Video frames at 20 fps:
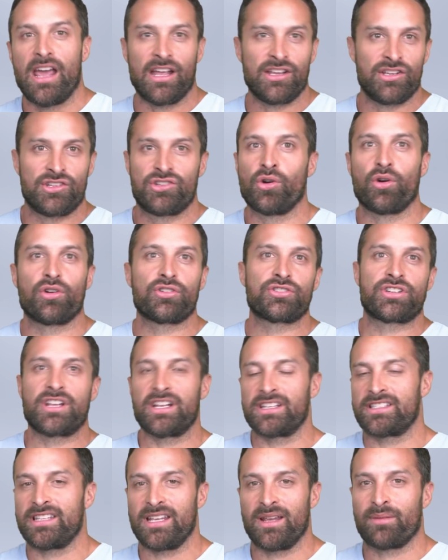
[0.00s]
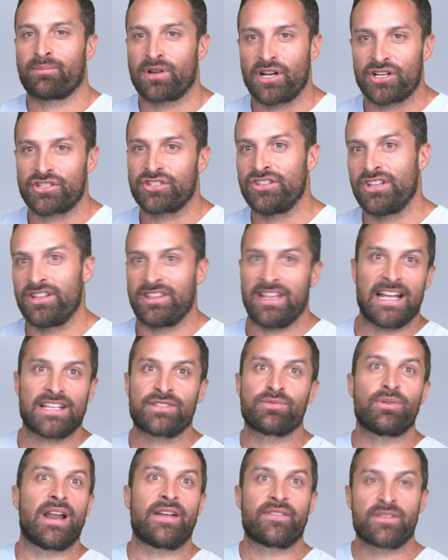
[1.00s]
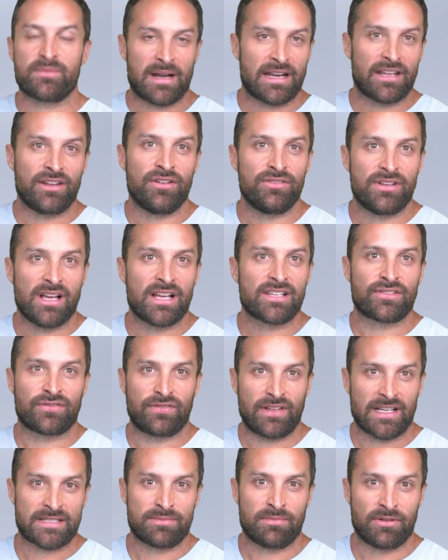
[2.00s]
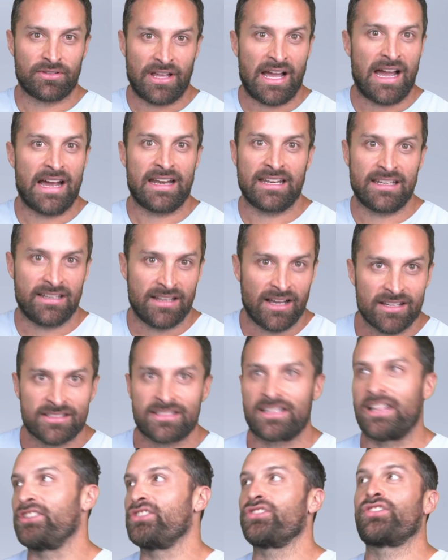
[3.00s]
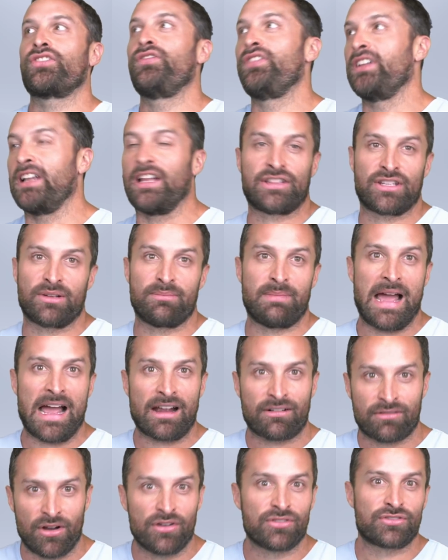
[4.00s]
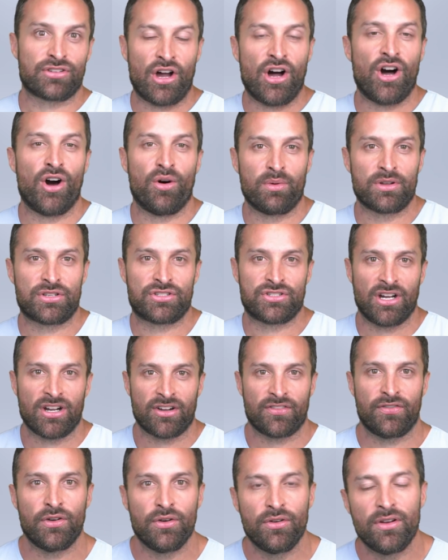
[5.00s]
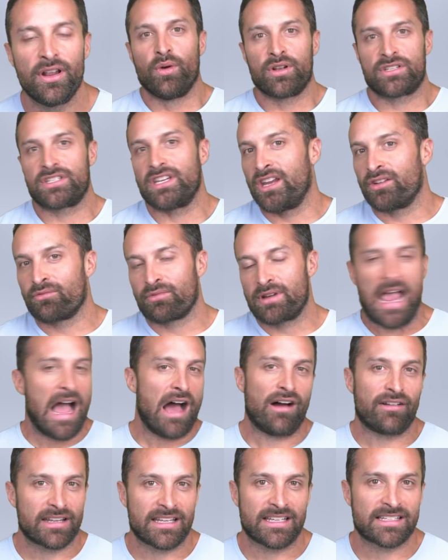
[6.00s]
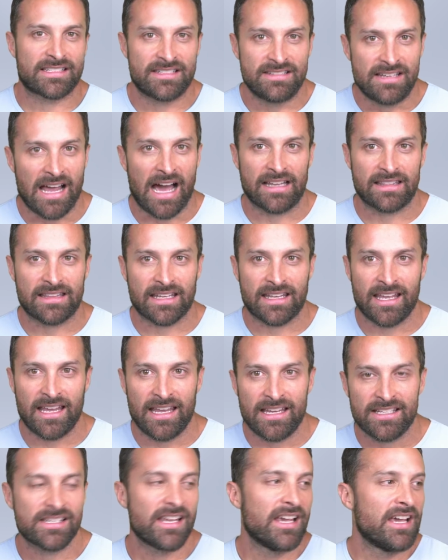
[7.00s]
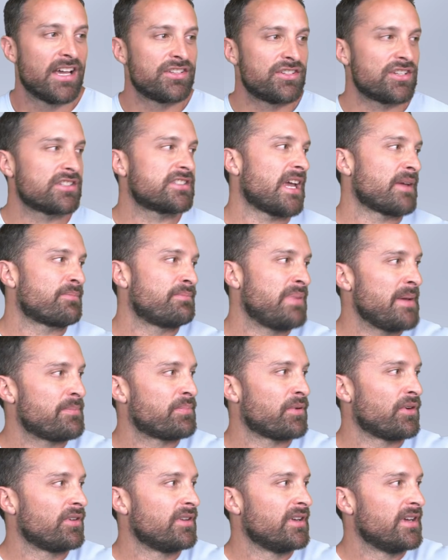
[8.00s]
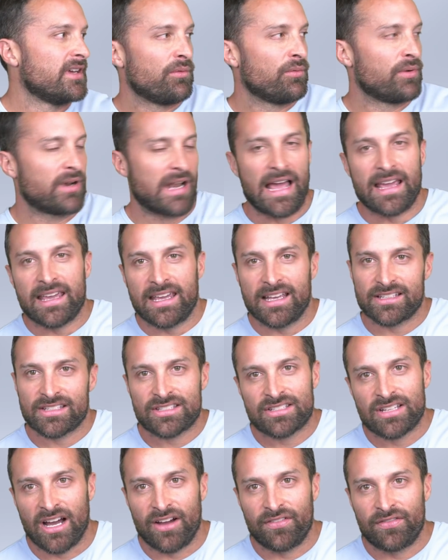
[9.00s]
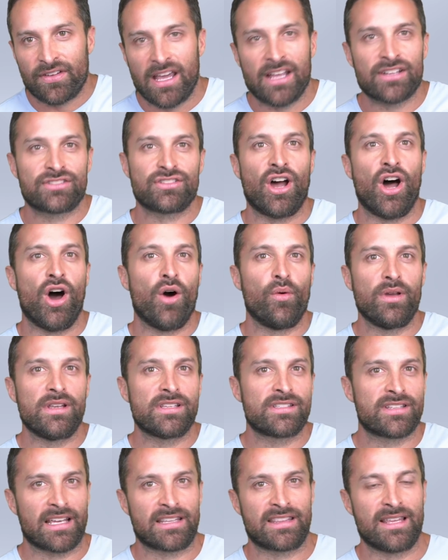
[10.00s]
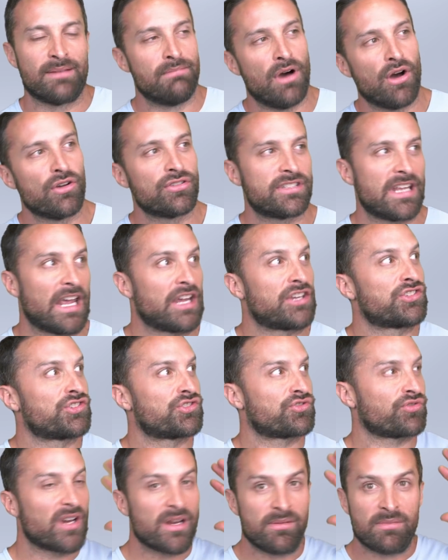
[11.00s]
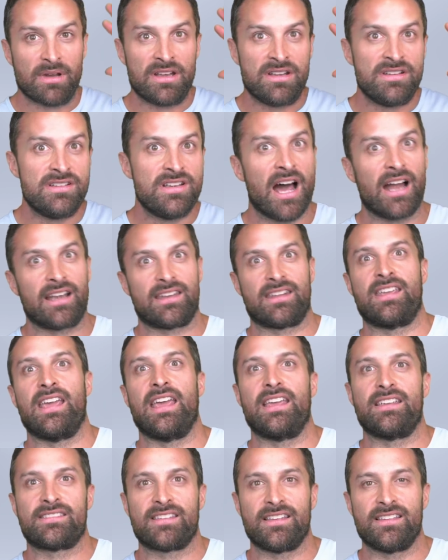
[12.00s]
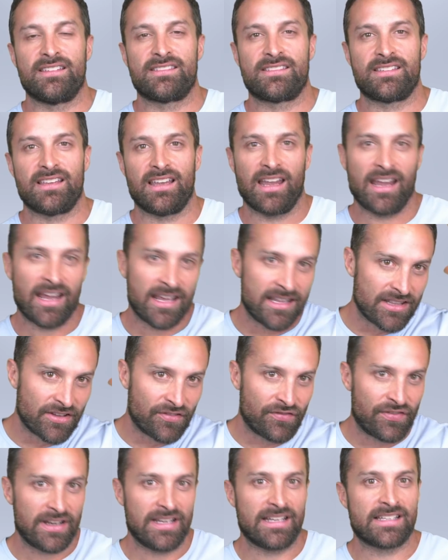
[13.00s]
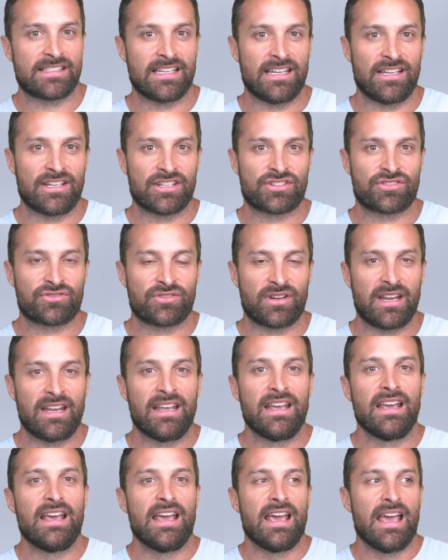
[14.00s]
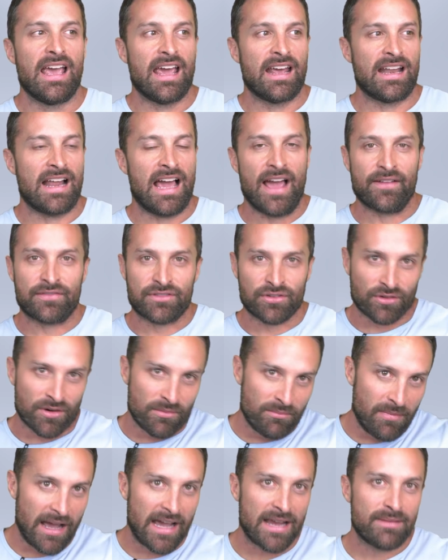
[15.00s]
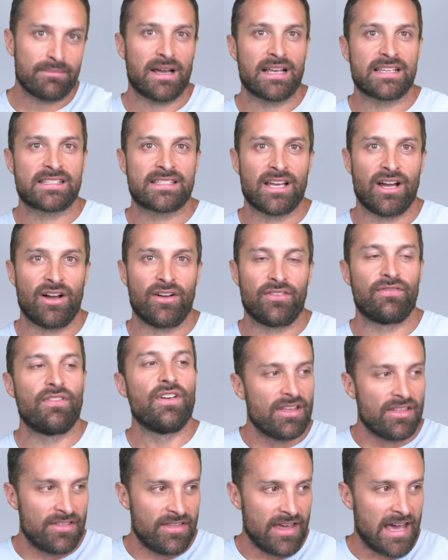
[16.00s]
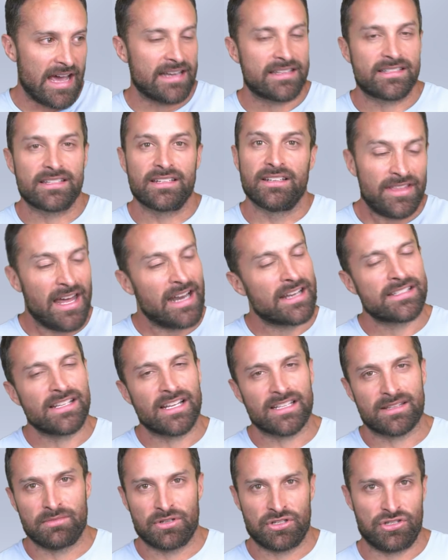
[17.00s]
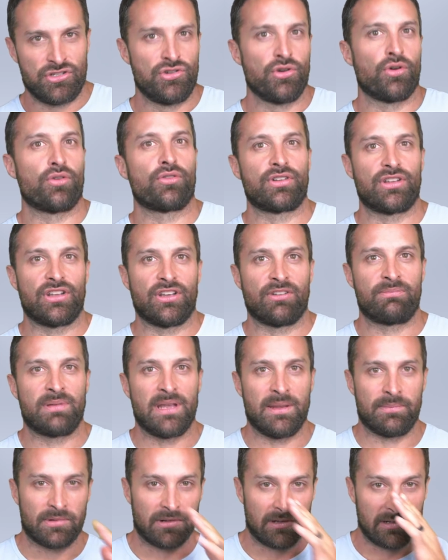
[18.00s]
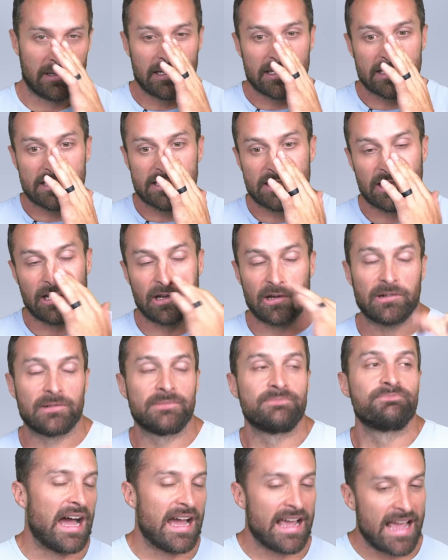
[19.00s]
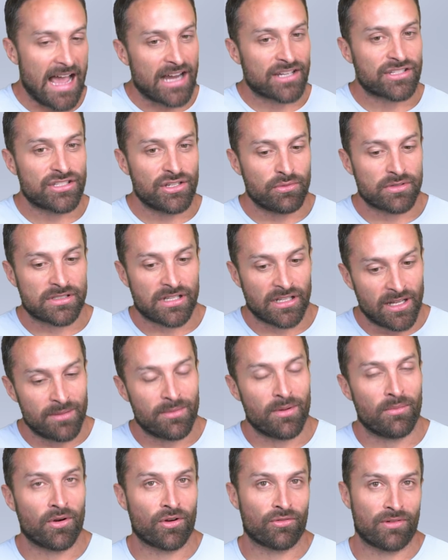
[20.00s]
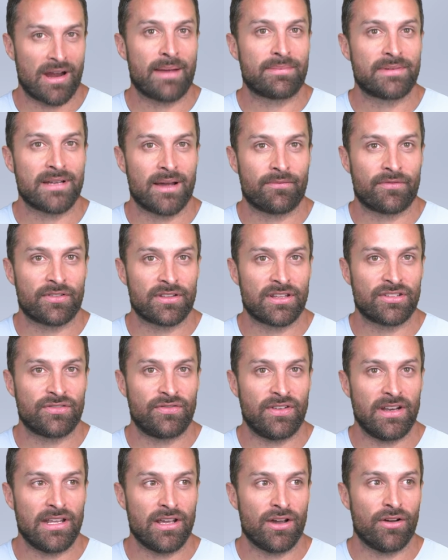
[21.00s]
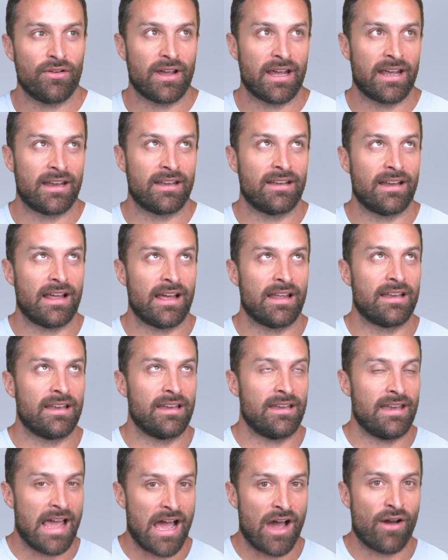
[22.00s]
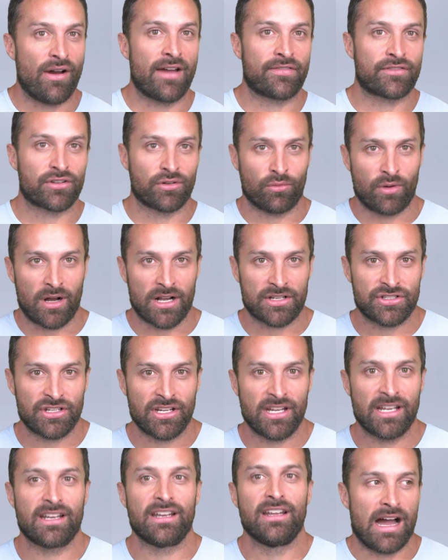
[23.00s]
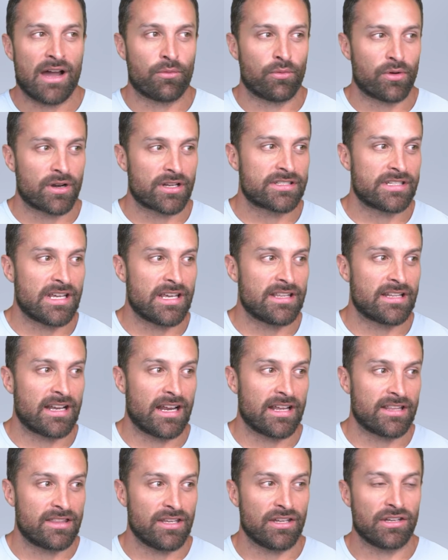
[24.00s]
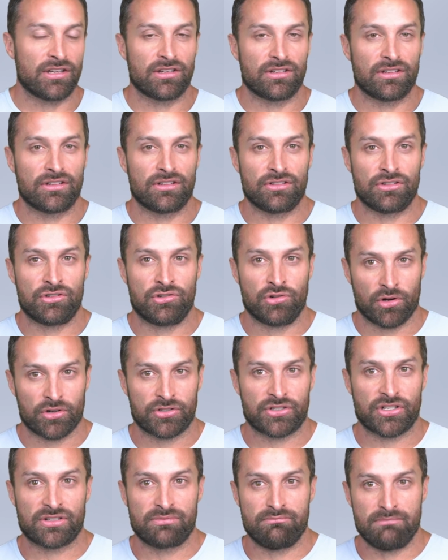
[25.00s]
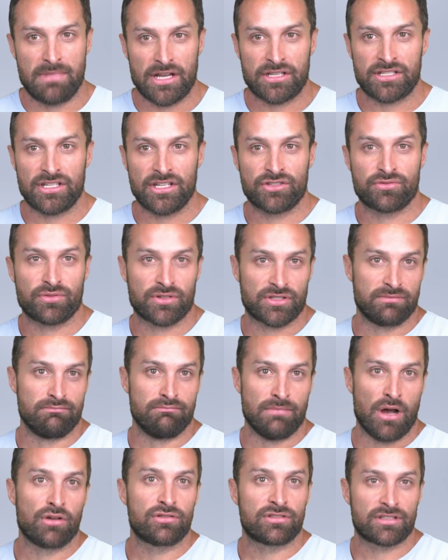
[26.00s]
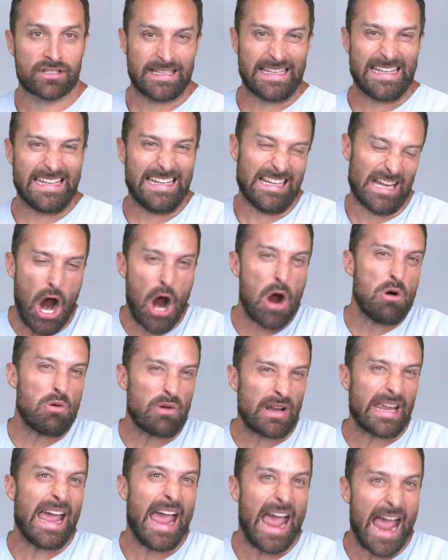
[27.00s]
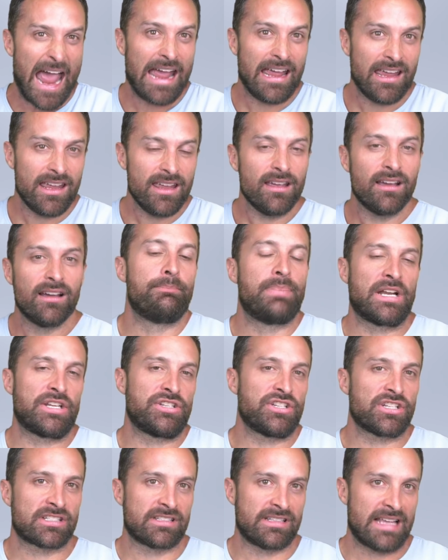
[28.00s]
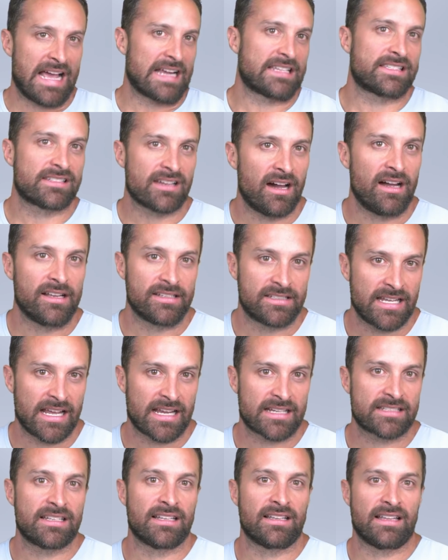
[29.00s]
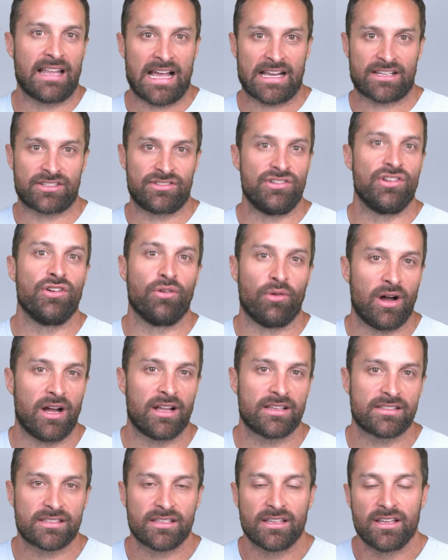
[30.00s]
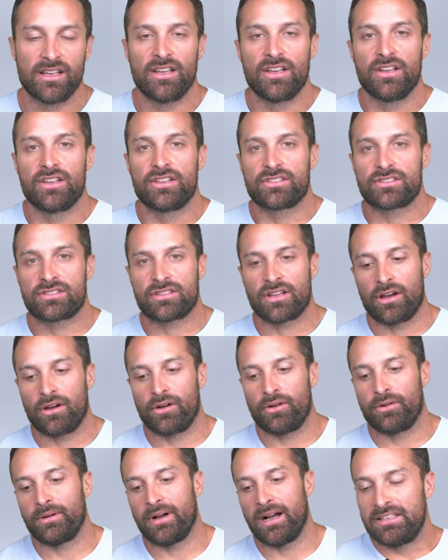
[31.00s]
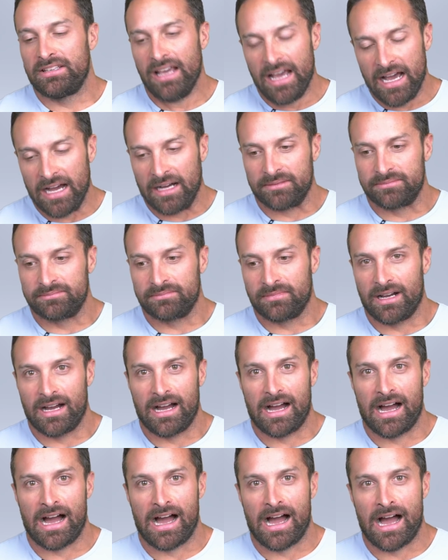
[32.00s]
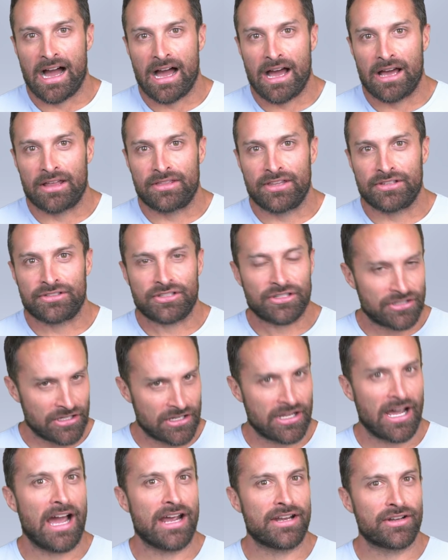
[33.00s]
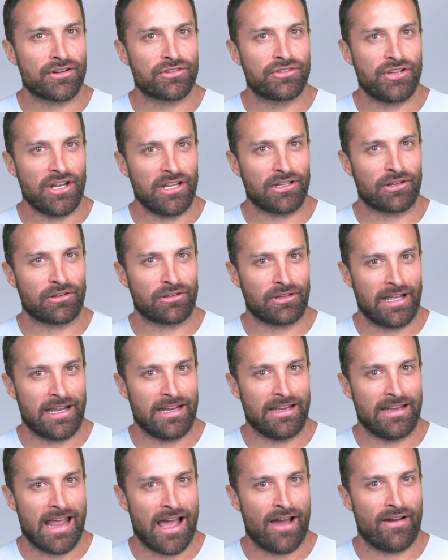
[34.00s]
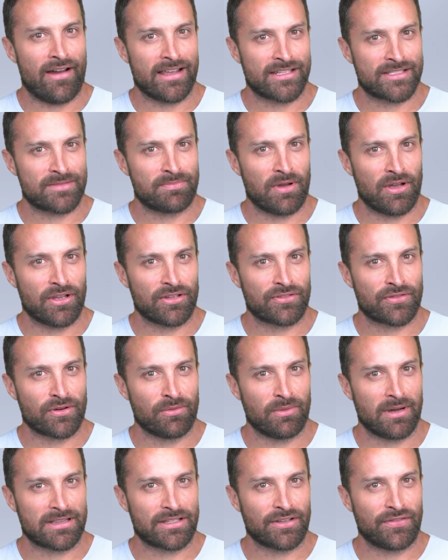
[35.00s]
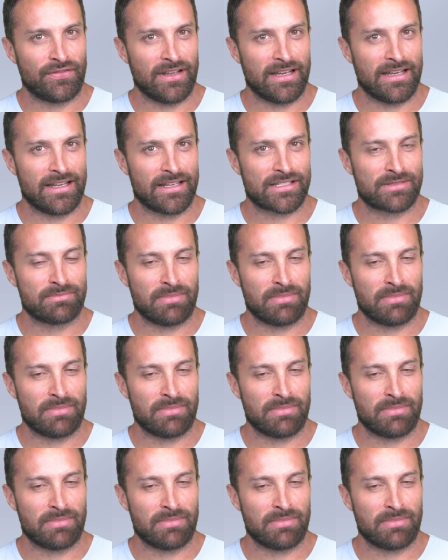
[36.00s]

And George gets the impression that that's what everybody who does flexible dieting does. They just fill out their macros all with junk food, which in reality is not the case. Just like people, when I get stuff, it's always like the most extreme nut cases in the fitness industry. And I have to remind myself that that is not the majority of people. So I actually was a little bit more ramped up for this video. And now after watching it, I want to say that I think George's message was mostly okay, but it just lacks context and lacks nuance. So, yeah, uh, uh, this is the kinder, gentler Layne now, I suppose, for what the fitness.